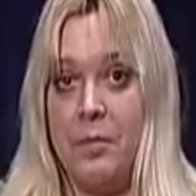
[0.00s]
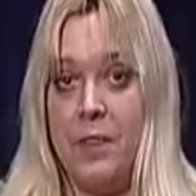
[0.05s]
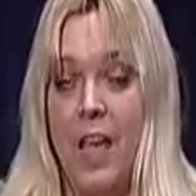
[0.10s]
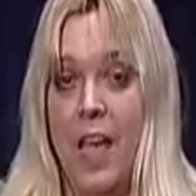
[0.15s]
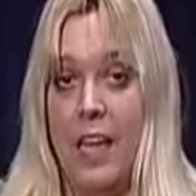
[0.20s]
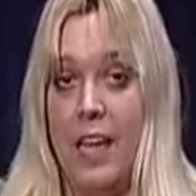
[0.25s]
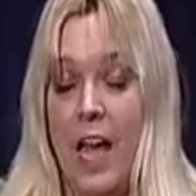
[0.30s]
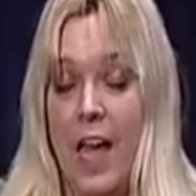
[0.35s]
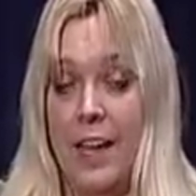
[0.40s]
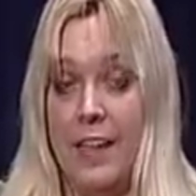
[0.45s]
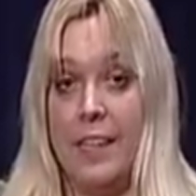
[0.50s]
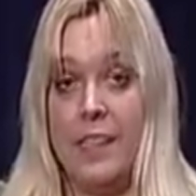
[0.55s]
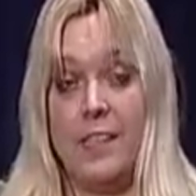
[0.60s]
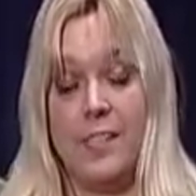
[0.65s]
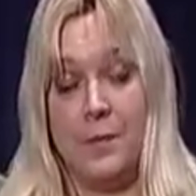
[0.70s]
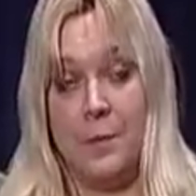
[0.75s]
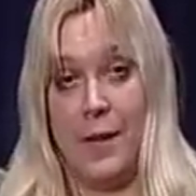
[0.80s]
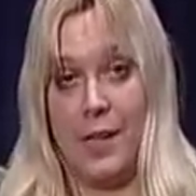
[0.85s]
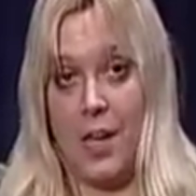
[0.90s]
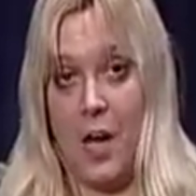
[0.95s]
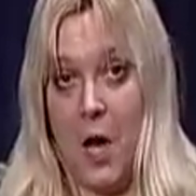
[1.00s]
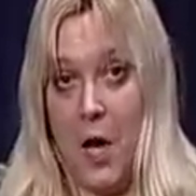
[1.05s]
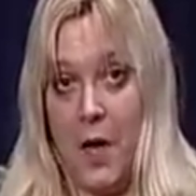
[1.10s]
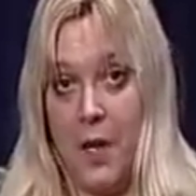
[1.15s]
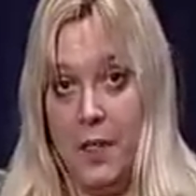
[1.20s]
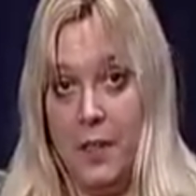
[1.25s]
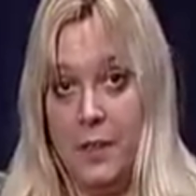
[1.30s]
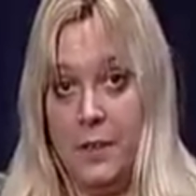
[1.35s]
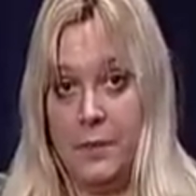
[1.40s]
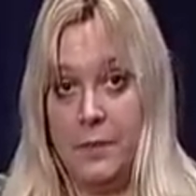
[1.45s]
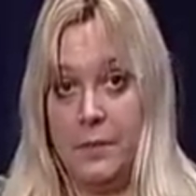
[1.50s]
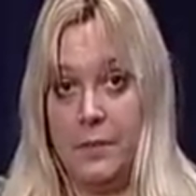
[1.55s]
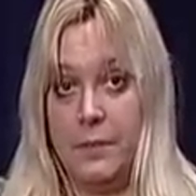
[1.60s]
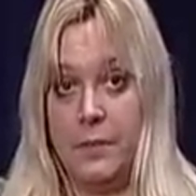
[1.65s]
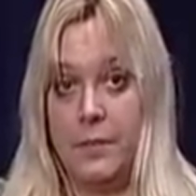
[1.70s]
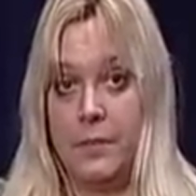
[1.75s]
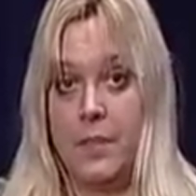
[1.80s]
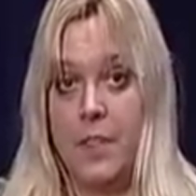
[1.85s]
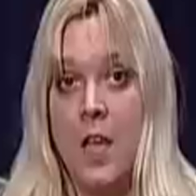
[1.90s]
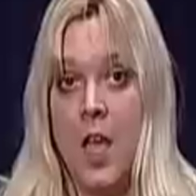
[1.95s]
I got into my car
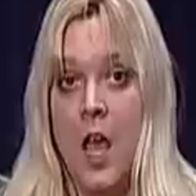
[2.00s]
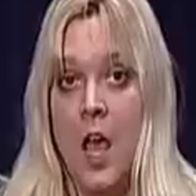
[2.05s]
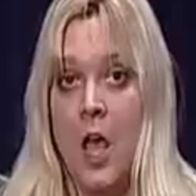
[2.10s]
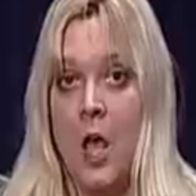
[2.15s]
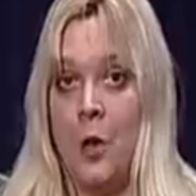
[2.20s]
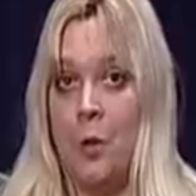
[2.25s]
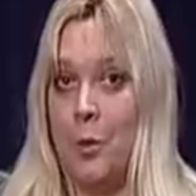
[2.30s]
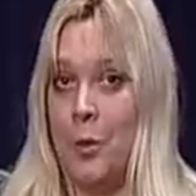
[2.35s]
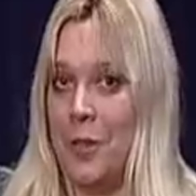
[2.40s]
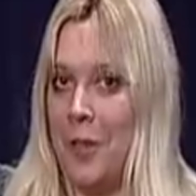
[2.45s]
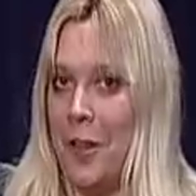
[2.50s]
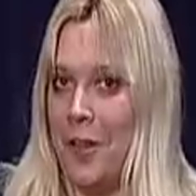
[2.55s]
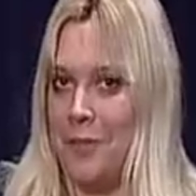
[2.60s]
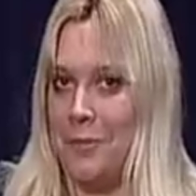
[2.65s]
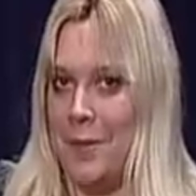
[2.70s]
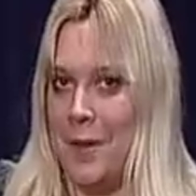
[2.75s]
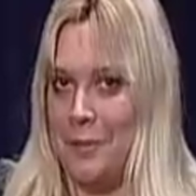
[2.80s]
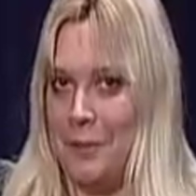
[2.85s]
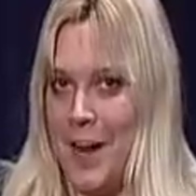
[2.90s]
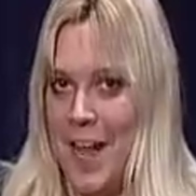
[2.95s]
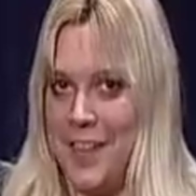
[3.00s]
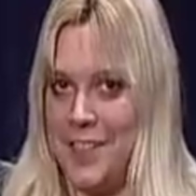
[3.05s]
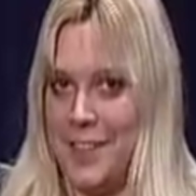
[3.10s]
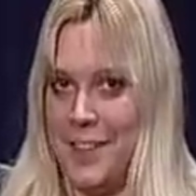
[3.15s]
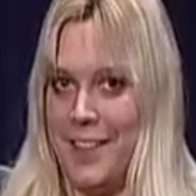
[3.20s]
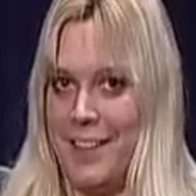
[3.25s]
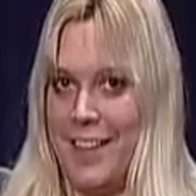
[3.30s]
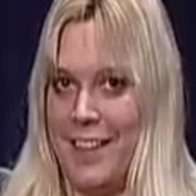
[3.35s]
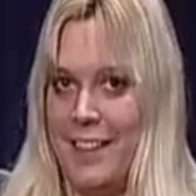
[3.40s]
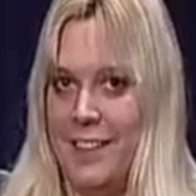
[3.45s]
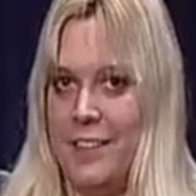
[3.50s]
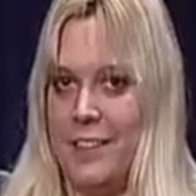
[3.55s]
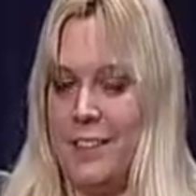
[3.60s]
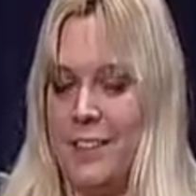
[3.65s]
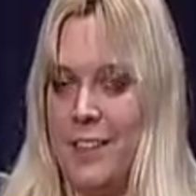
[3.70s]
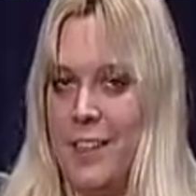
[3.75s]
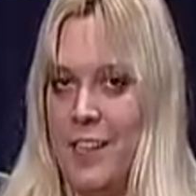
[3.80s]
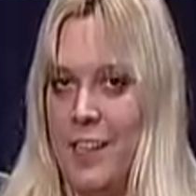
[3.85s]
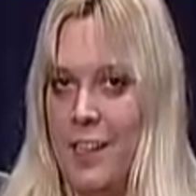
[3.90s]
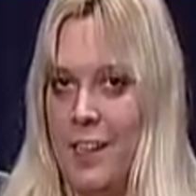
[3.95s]
with all of my fragile
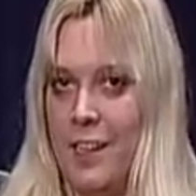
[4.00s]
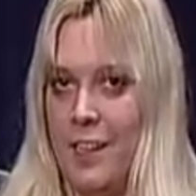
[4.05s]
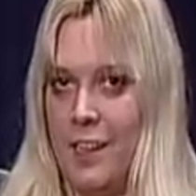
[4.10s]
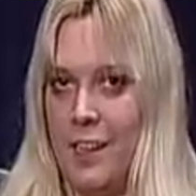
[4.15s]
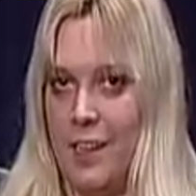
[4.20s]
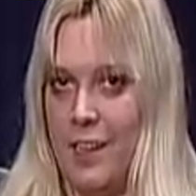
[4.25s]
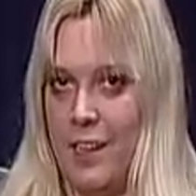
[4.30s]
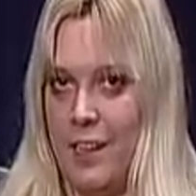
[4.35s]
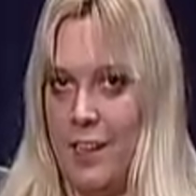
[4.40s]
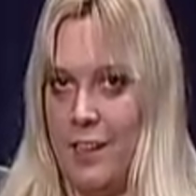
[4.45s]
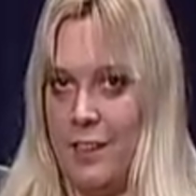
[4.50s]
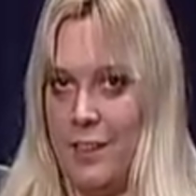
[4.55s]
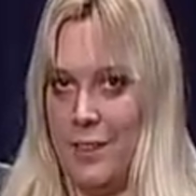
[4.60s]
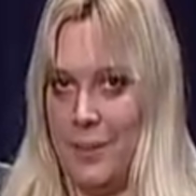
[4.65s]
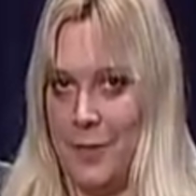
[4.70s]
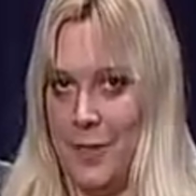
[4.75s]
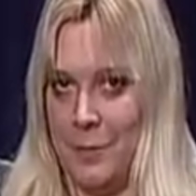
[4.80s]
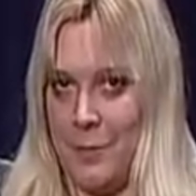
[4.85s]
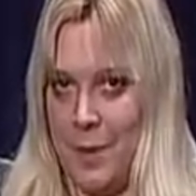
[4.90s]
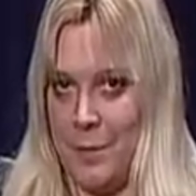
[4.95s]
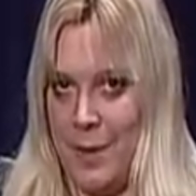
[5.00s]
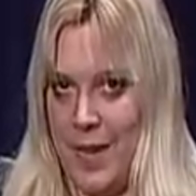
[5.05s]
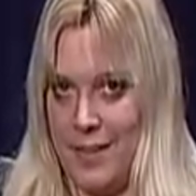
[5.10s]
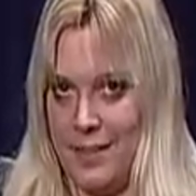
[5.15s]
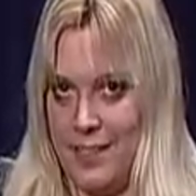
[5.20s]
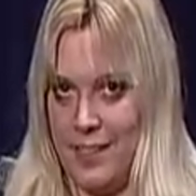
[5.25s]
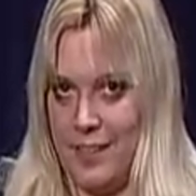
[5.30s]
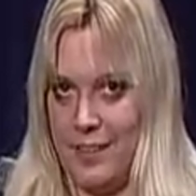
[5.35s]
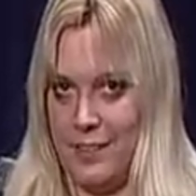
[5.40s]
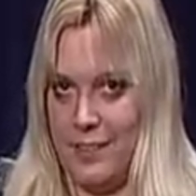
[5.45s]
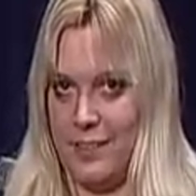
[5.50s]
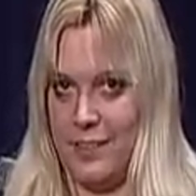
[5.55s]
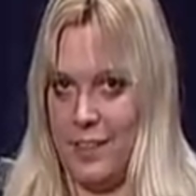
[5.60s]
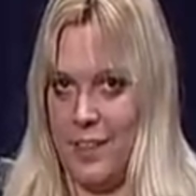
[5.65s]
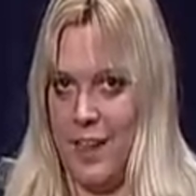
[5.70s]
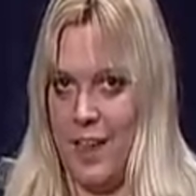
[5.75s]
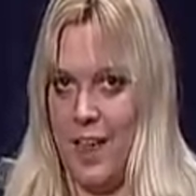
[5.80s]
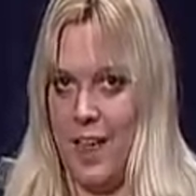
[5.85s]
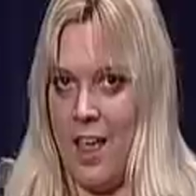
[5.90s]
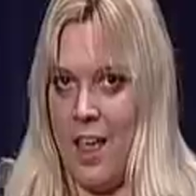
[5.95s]
things, including my paintings.
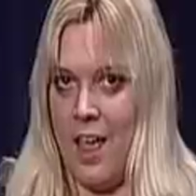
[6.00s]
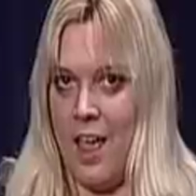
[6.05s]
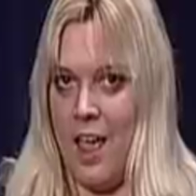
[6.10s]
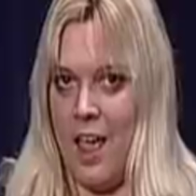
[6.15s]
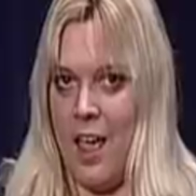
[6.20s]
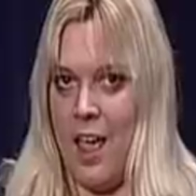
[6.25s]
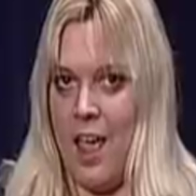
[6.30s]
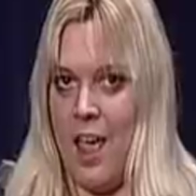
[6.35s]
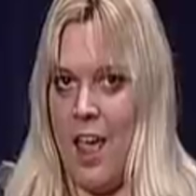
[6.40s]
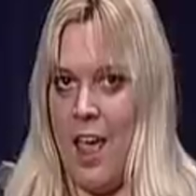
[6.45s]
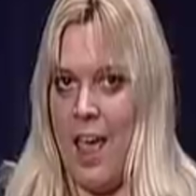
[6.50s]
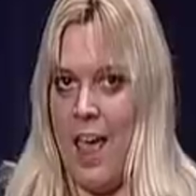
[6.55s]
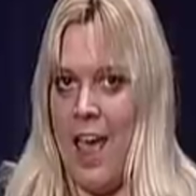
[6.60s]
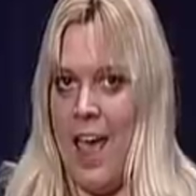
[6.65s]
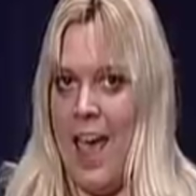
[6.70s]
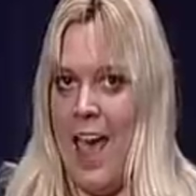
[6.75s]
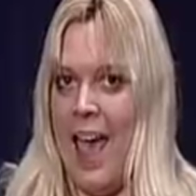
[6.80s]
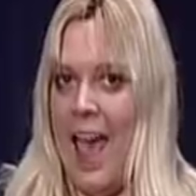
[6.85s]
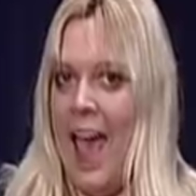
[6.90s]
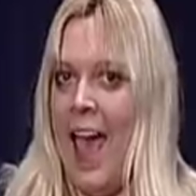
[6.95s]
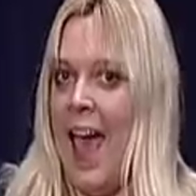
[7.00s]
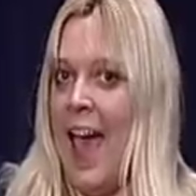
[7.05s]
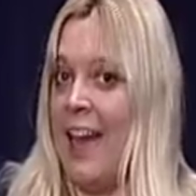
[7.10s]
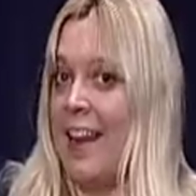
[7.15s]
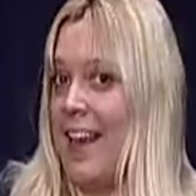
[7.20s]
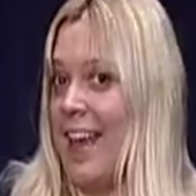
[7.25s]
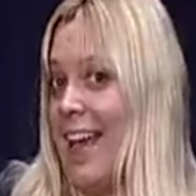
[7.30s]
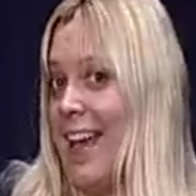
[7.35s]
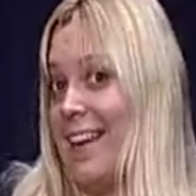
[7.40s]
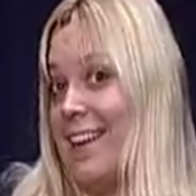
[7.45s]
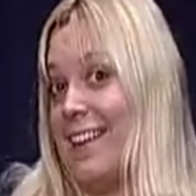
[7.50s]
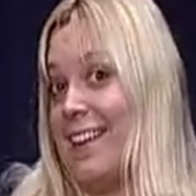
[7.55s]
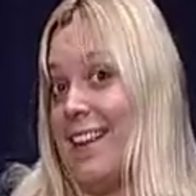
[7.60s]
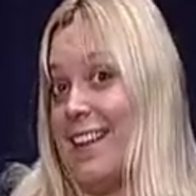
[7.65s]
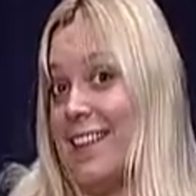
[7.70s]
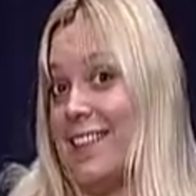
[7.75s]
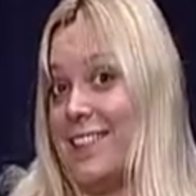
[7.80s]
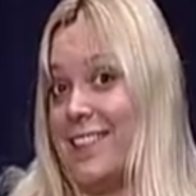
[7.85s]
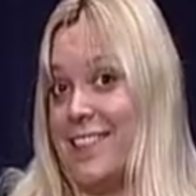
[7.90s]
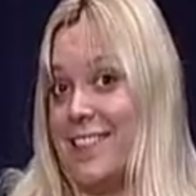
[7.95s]
And I headed
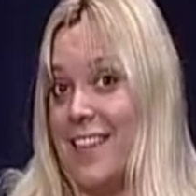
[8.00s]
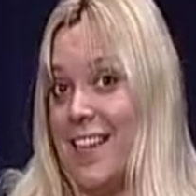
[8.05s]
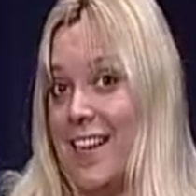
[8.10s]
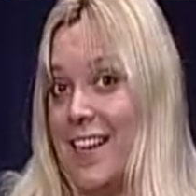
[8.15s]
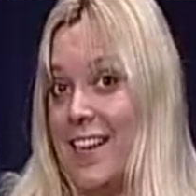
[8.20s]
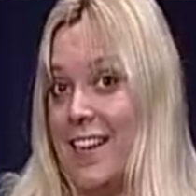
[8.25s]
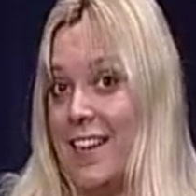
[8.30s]
east.